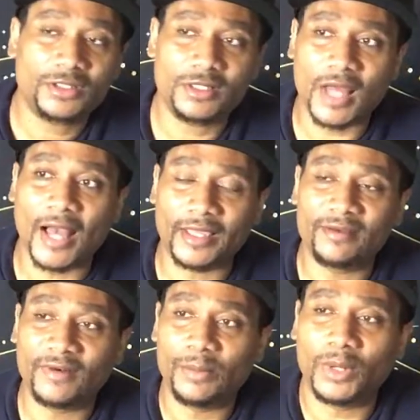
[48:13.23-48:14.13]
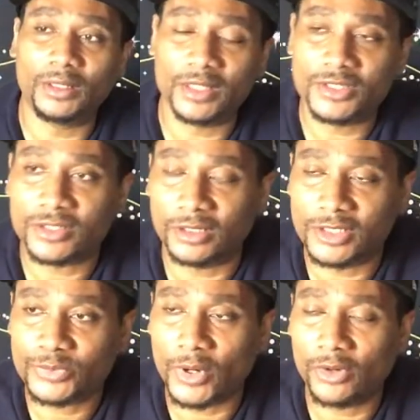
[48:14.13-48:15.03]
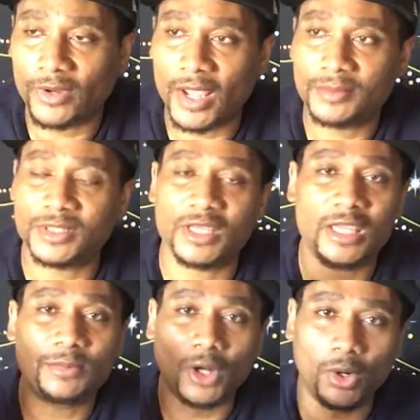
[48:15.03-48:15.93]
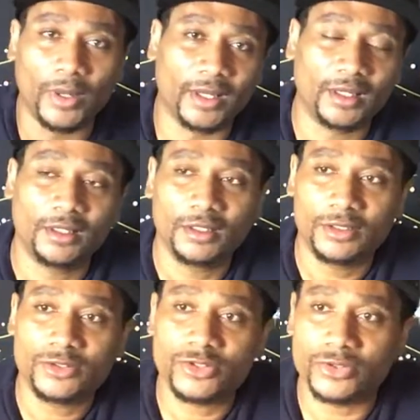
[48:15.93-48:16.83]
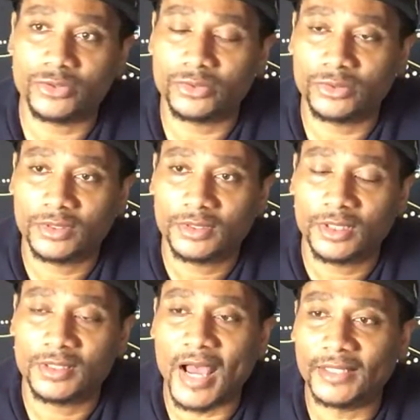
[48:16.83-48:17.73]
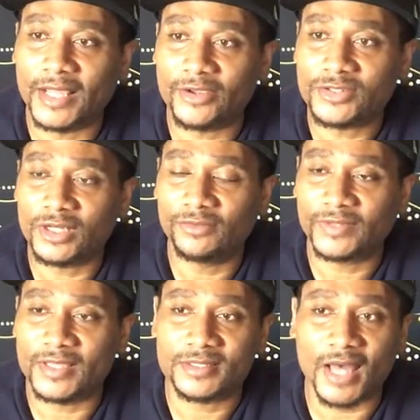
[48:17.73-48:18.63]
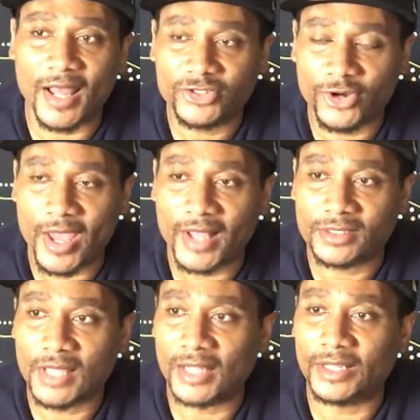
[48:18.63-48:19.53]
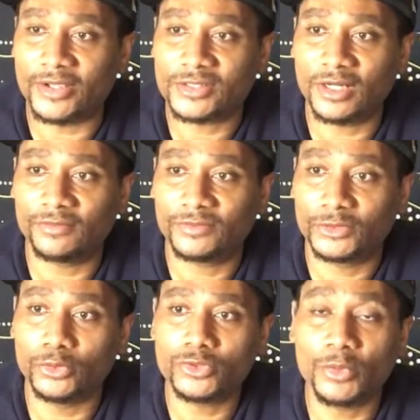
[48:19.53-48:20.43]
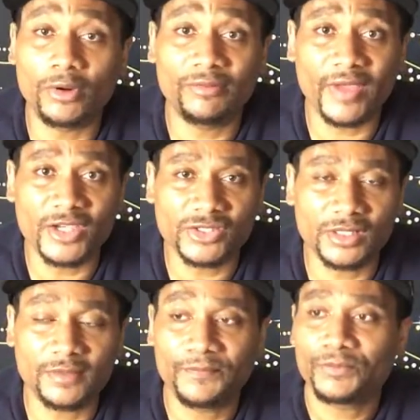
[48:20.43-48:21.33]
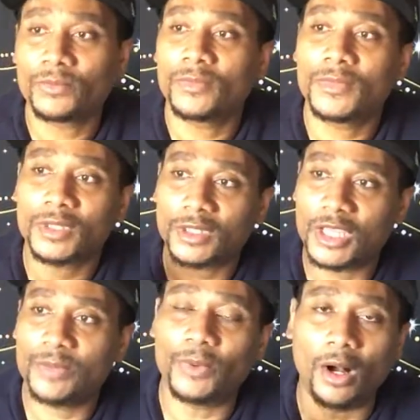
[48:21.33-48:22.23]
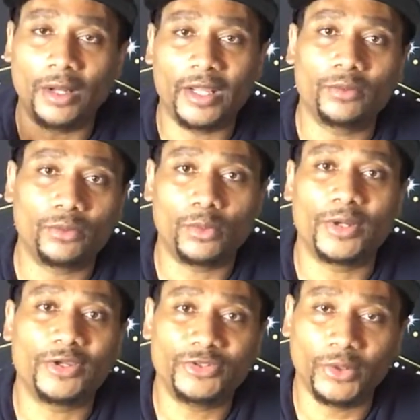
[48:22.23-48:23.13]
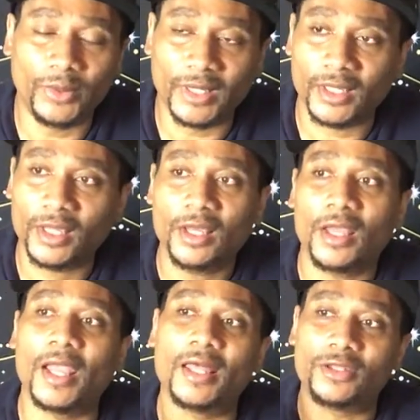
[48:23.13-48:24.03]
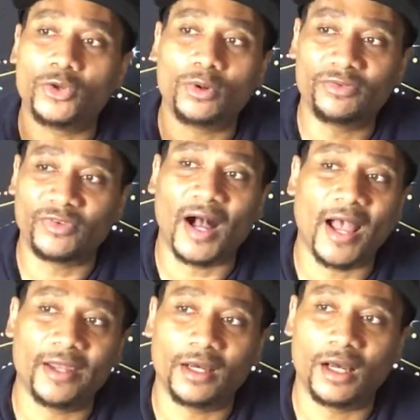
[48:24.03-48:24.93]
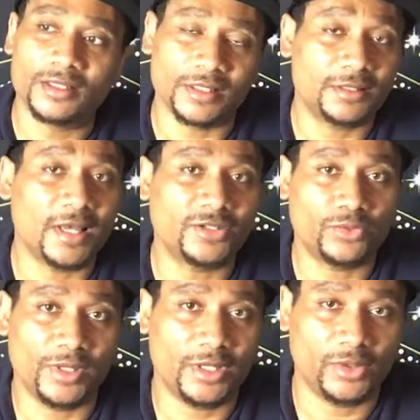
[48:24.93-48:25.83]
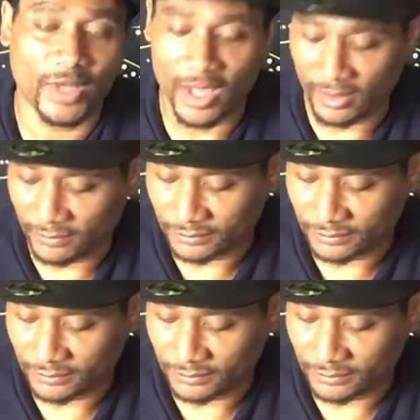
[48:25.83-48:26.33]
to not give up on this on this program. To keep going. To not let yourself get sidetracked. Not let yourself lose motivation. Keep on it with what you're doing, and you will find uh, success with it. Okay.